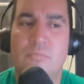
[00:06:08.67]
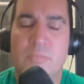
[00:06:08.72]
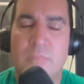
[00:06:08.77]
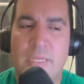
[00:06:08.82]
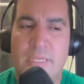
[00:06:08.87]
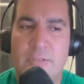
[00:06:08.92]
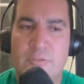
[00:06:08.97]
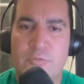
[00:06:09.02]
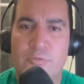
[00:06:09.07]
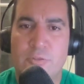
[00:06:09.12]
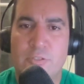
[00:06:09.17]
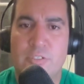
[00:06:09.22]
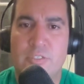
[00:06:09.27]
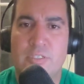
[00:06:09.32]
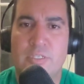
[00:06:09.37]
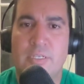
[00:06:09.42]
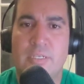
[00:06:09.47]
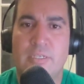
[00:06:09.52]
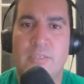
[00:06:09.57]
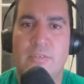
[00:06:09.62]

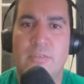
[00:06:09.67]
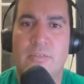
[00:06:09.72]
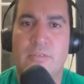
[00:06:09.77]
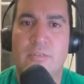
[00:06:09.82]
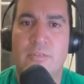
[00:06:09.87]
Interesting.